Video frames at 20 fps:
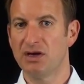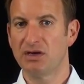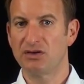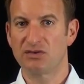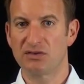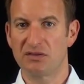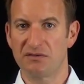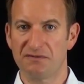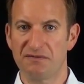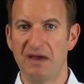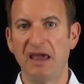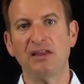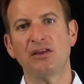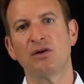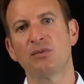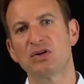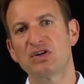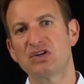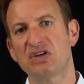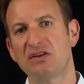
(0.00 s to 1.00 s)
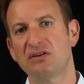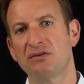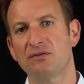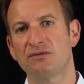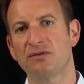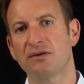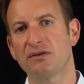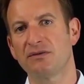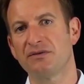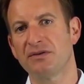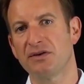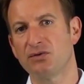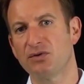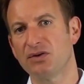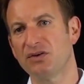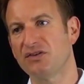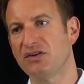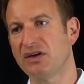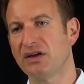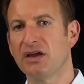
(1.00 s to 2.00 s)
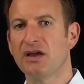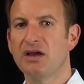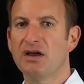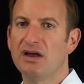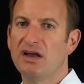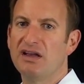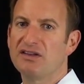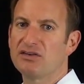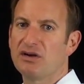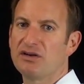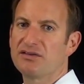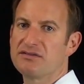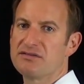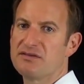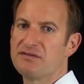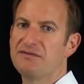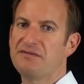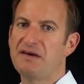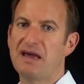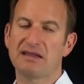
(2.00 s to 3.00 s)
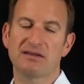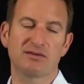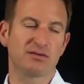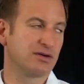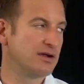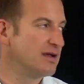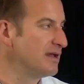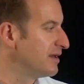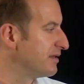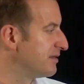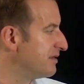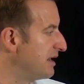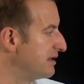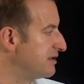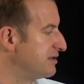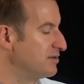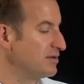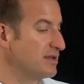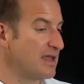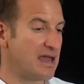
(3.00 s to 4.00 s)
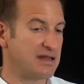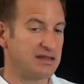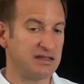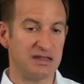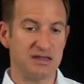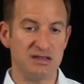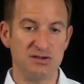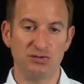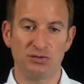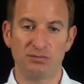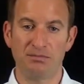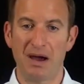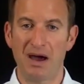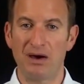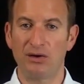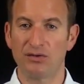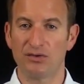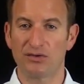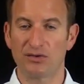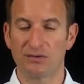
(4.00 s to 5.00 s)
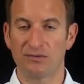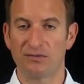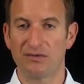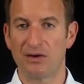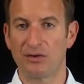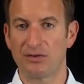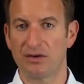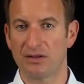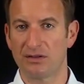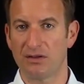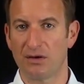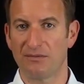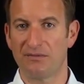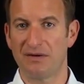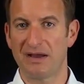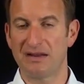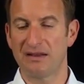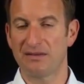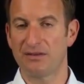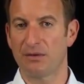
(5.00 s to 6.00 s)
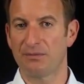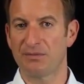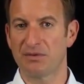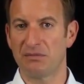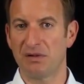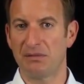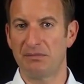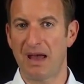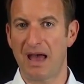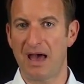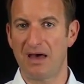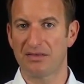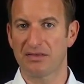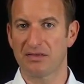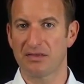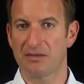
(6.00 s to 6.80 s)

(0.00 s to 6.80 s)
So the factor which sits in front of the heuristic is also the factor that you get in your bounds on finding the optimal path.